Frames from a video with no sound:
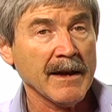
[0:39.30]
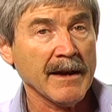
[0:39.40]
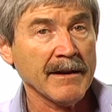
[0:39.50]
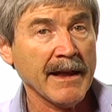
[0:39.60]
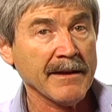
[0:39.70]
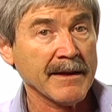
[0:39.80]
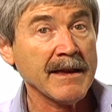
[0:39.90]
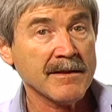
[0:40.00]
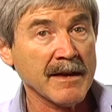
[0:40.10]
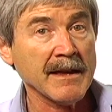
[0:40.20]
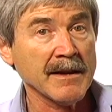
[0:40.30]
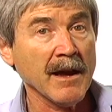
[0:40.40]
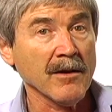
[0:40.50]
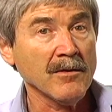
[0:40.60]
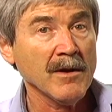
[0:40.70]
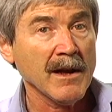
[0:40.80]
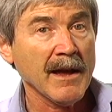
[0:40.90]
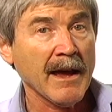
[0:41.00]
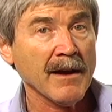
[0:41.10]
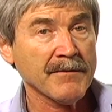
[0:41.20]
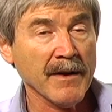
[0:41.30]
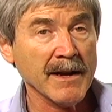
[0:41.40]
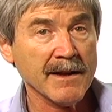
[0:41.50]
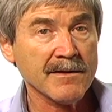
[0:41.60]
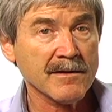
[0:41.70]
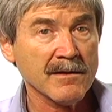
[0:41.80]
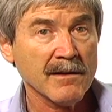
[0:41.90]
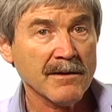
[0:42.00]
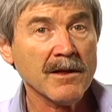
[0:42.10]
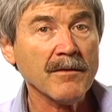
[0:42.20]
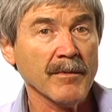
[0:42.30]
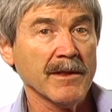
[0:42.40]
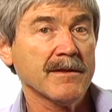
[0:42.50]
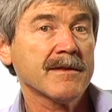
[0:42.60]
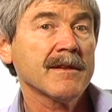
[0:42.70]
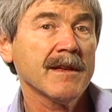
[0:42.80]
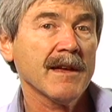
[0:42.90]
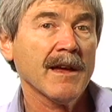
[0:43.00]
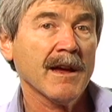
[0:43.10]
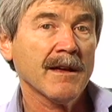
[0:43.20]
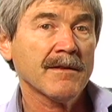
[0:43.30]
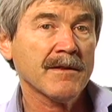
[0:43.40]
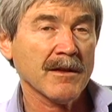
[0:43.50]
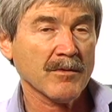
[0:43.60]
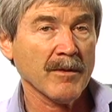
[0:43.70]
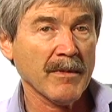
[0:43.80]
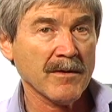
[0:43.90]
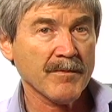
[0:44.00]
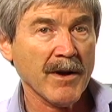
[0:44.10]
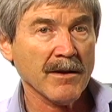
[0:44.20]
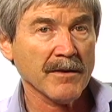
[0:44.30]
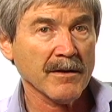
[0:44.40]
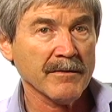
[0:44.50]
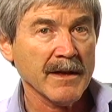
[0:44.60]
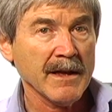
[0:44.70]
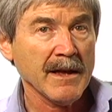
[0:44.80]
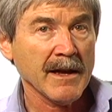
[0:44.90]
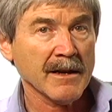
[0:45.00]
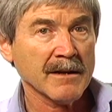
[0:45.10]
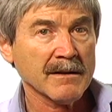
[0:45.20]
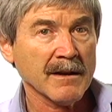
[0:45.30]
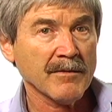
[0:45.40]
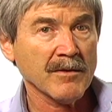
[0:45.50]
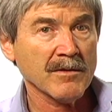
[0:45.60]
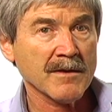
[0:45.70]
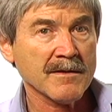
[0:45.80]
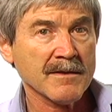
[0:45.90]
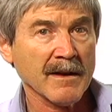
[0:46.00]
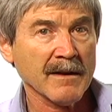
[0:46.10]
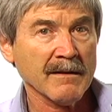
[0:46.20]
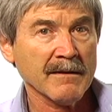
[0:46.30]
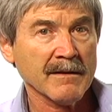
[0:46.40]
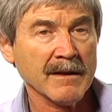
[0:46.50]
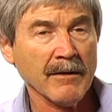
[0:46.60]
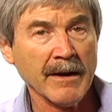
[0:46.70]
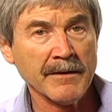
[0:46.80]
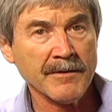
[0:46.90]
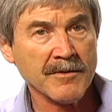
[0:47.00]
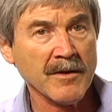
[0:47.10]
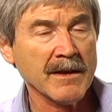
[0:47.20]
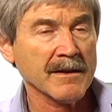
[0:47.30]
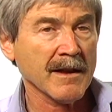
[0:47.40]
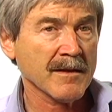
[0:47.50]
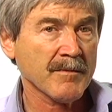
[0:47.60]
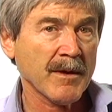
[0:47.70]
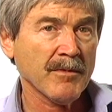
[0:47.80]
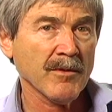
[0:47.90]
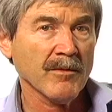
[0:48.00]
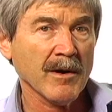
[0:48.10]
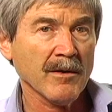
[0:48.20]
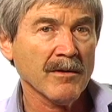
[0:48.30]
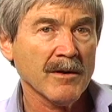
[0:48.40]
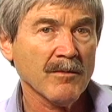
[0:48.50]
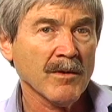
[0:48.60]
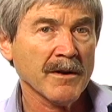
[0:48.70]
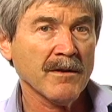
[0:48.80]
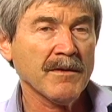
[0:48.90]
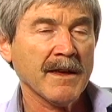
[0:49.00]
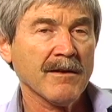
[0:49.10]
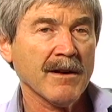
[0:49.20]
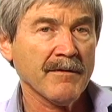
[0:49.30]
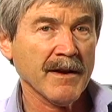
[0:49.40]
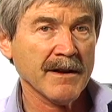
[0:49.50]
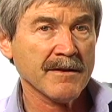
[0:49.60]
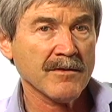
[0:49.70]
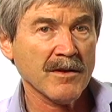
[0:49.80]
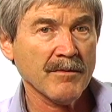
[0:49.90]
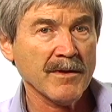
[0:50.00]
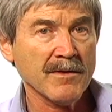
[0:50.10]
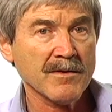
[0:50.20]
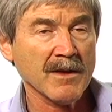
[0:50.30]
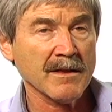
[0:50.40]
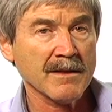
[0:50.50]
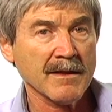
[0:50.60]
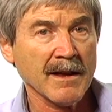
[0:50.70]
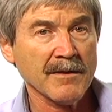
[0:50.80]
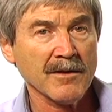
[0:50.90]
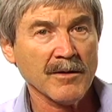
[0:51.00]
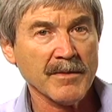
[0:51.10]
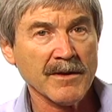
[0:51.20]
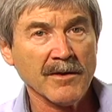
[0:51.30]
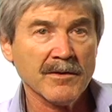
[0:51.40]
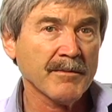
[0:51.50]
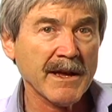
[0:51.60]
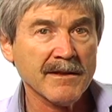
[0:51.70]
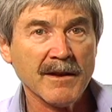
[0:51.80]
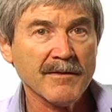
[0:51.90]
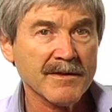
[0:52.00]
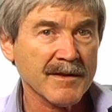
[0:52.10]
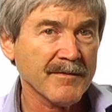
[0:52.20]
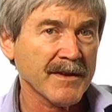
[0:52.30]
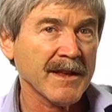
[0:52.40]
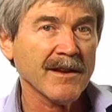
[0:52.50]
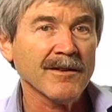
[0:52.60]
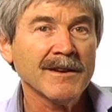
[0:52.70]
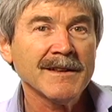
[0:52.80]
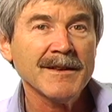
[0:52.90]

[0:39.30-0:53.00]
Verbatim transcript: uh, let ET know our finest achievements, uh, the things we're most proud of. And if you just uh, go out on the street and ask people, well, what do you think are our finest achievements? Chances are that you'll be told a Beethoven symphony or